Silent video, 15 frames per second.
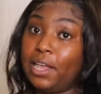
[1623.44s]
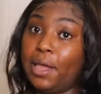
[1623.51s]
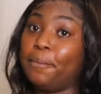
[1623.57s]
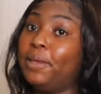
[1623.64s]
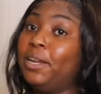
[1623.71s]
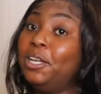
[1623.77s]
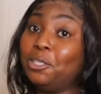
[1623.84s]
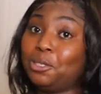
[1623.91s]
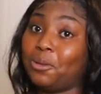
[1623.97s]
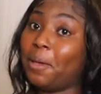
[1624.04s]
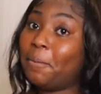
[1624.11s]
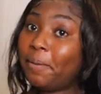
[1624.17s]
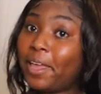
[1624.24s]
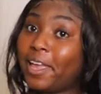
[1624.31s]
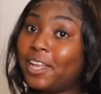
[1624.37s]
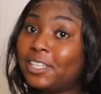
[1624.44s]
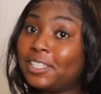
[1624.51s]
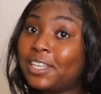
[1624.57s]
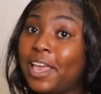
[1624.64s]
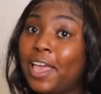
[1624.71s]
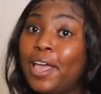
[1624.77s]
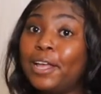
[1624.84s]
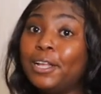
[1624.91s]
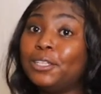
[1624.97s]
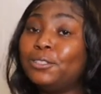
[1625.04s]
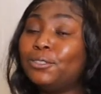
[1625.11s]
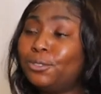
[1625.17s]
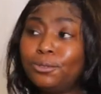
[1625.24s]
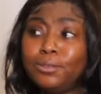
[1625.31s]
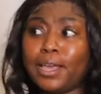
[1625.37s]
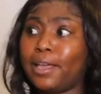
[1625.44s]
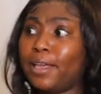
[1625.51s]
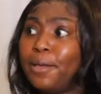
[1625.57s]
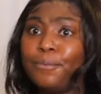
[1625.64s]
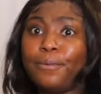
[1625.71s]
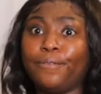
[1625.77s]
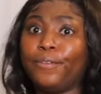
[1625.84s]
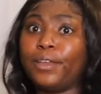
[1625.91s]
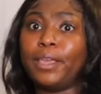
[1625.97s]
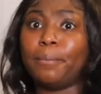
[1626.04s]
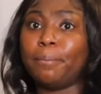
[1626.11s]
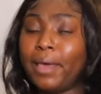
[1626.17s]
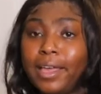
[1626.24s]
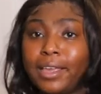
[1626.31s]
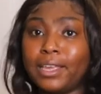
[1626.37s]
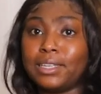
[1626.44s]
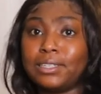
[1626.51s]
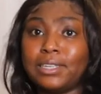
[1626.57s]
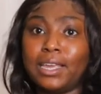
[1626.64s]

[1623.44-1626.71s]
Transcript: how many sweatpants do not come with freaking pockets.